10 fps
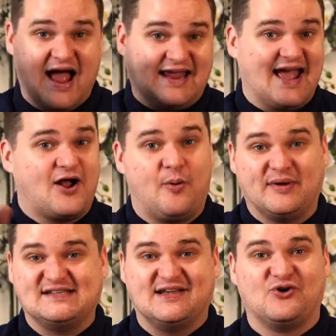and get
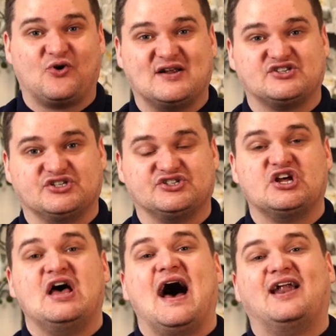commenting your questions.
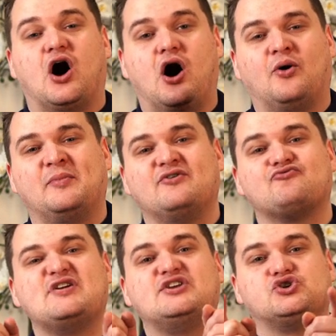And I'm gonna
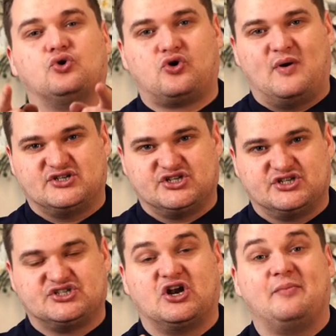read your
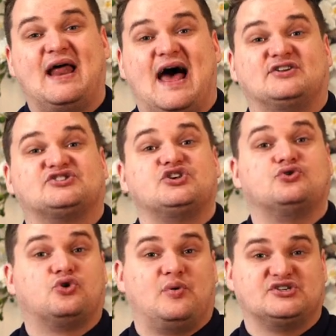questions and I'm gonna answer
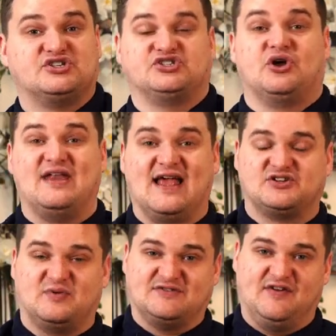your questions on
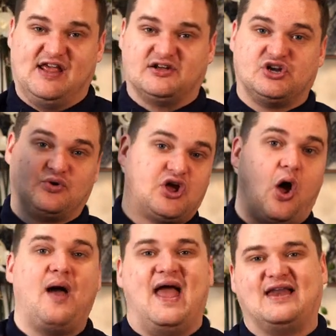next week's video. So
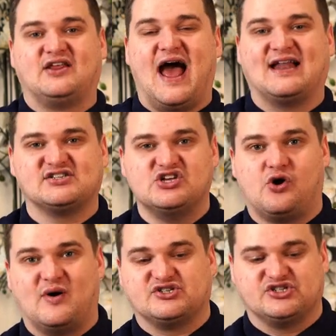go ahead, answer your
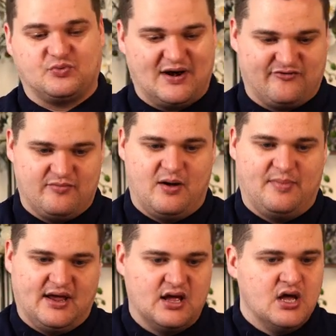questions, whatever it might
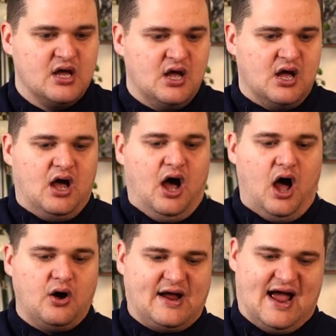be.
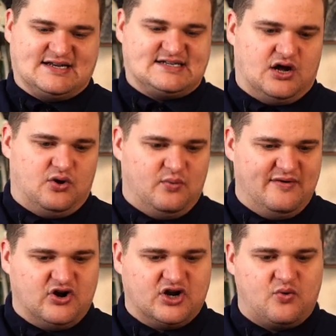Okay, so
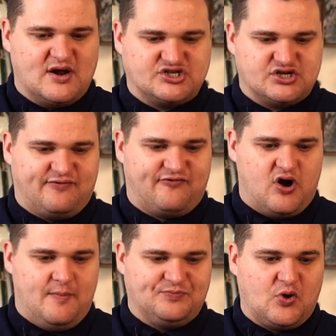we've got a question
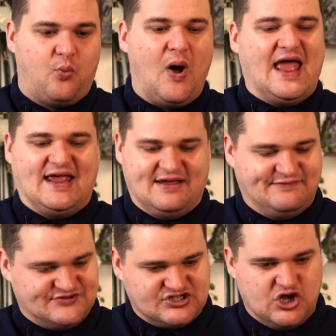from
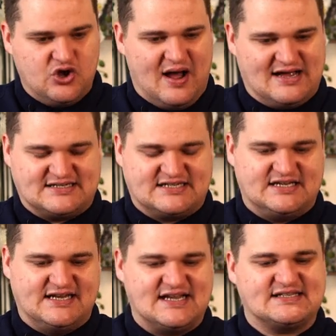Waves who asks,
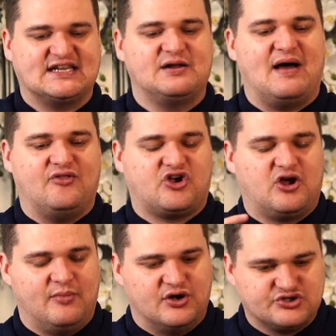he's asking about the
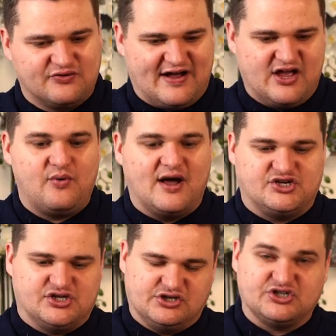commercial
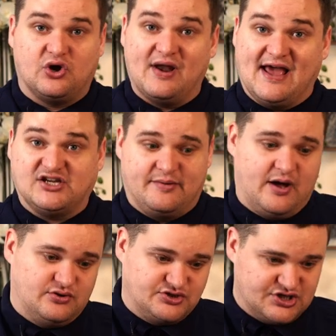valuations on
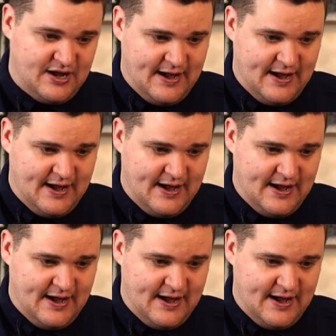HMOs.